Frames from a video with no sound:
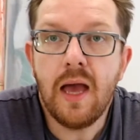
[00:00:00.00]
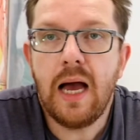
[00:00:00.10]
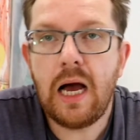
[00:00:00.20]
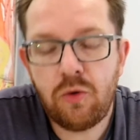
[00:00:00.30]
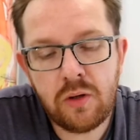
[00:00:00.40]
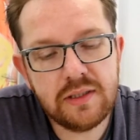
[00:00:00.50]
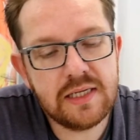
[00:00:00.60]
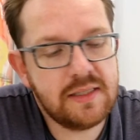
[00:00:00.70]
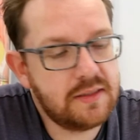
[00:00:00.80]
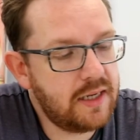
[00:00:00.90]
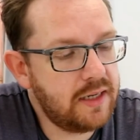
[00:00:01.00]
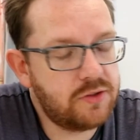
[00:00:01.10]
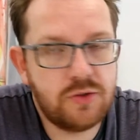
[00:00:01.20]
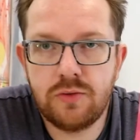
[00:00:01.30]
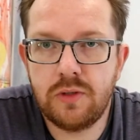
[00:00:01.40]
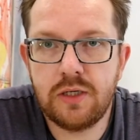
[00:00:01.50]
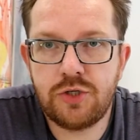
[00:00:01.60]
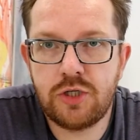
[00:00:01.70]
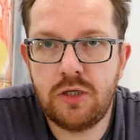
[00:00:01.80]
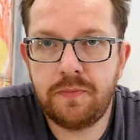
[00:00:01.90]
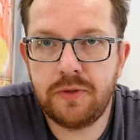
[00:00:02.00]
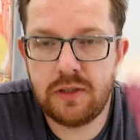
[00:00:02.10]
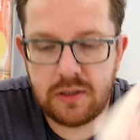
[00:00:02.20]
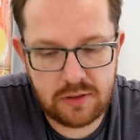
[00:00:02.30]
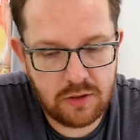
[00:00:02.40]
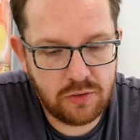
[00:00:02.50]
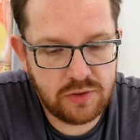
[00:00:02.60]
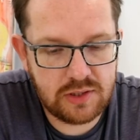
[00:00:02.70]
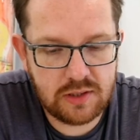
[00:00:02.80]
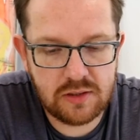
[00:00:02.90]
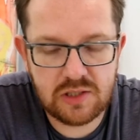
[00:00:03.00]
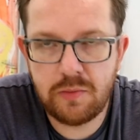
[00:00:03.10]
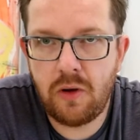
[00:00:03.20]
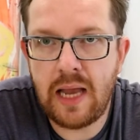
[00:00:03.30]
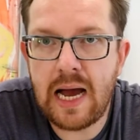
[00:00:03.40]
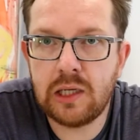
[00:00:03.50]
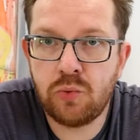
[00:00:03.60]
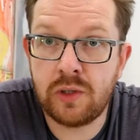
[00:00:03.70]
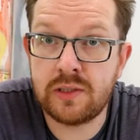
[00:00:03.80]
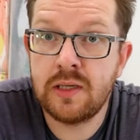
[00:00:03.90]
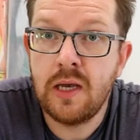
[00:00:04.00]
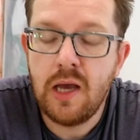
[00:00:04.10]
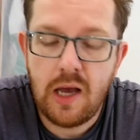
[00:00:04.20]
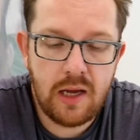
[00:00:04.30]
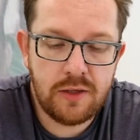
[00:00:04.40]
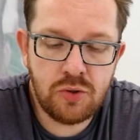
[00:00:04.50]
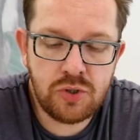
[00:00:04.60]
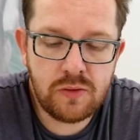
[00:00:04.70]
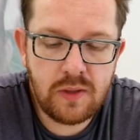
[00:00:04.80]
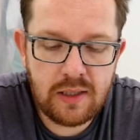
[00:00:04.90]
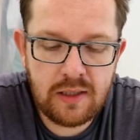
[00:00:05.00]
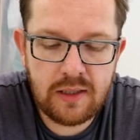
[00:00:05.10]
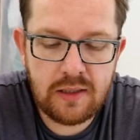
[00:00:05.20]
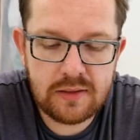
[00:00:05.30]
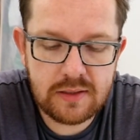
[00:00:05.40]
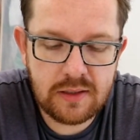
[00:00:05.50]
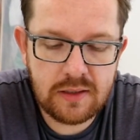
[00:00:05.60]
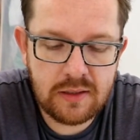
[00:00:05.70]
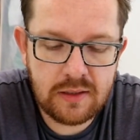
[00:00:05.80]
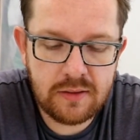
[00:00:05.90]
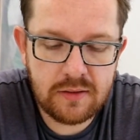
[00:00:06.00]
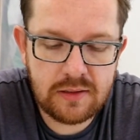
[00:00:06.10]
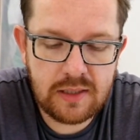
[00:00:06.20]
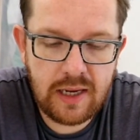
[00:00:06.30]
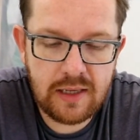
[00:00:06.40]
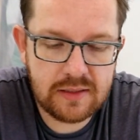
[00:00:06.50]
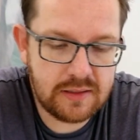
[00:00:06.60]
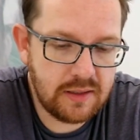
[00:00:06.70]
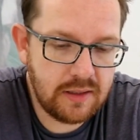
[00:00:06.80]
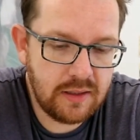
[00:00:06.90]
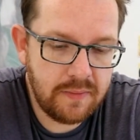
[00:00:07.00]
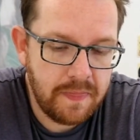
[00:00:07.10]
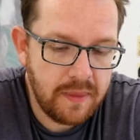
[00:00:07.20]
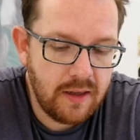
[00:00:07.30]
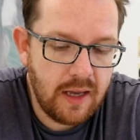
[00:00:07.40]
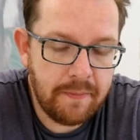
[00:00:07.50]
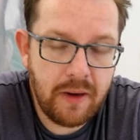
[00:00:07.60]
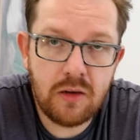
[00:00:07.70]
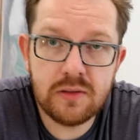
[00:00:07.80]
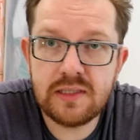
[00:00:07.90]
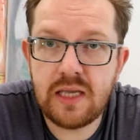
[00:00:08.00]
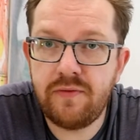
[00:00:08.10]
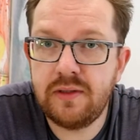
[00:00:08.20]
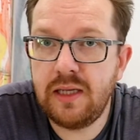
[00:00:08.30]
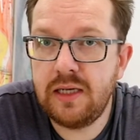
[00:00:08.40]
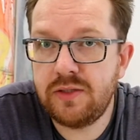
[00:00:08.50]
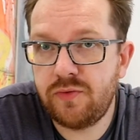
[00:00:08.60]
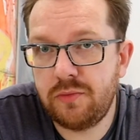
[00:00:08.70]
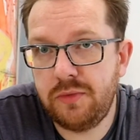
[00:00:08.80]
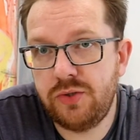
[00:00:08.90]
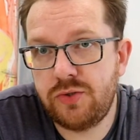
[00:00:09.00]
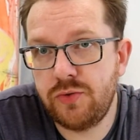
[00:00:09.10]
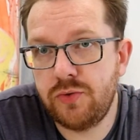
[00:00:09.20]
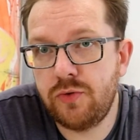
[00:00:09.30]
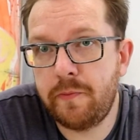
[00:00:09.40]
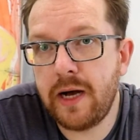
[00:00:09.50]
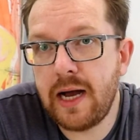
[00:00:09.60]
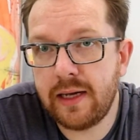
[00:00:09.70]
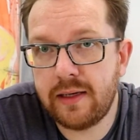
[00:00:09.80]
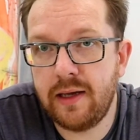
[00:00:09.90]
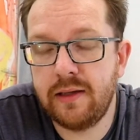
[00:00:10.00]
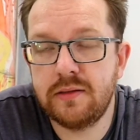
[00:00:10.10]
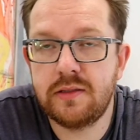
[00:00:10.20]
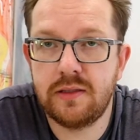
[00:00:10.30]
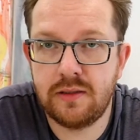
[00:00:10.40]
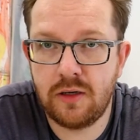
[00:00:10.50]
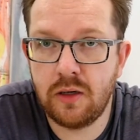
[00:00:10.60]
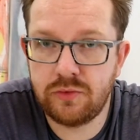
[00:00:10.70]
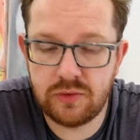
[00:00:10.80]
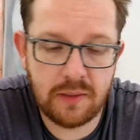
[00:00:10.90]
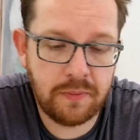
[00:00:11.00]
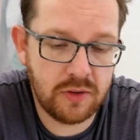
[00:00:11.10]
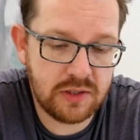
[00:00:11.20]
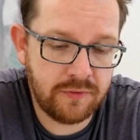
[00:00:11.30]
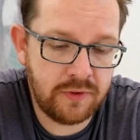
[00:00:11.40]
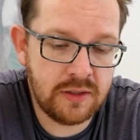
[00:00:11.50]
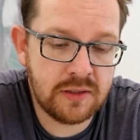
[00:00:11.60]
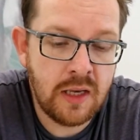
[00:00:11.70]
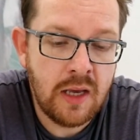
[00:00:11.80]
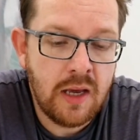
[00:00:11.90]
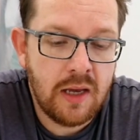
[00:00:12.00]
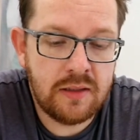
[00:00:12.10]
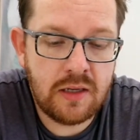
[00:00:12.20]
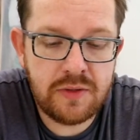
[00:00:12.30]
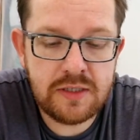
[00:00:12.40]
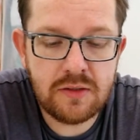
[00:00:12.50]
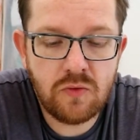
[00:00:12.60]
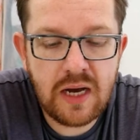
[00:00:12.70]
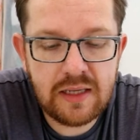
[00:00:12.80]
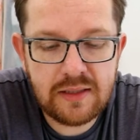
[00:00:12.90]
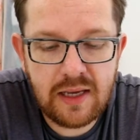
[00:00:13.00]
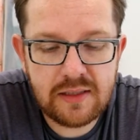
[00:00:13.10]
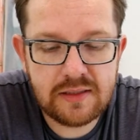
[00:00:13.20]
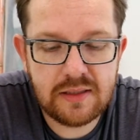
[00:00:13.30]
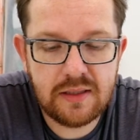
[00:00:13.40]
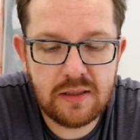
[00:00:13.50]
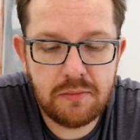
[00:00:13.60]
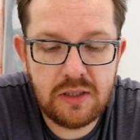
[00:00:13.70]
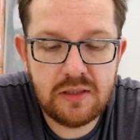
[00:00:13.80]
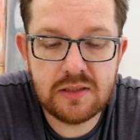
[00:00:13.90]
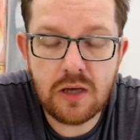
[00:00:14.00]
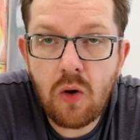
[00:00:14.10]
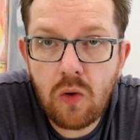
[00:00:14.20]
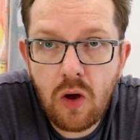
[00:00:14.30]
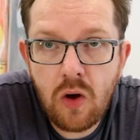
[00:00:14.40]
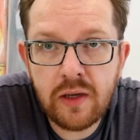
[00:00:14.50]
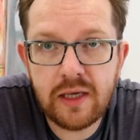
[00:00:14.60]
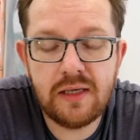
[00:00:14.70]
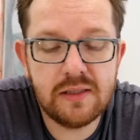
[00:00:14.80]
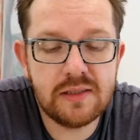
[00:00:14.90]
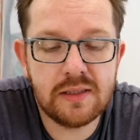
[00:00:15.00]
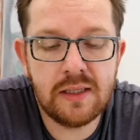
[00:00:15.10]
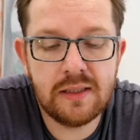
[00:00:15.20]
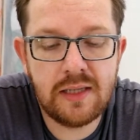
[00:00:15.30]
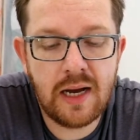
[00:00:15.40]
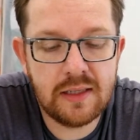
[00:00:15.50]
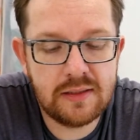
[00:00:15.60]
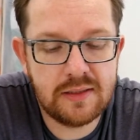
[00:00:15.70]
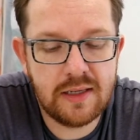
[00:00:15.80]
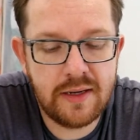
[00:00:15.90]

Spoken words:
How long does it take to ship those small artworks? Usually it takes about 7 days for me to pack and go to the post office. The reason why it takes me so long is that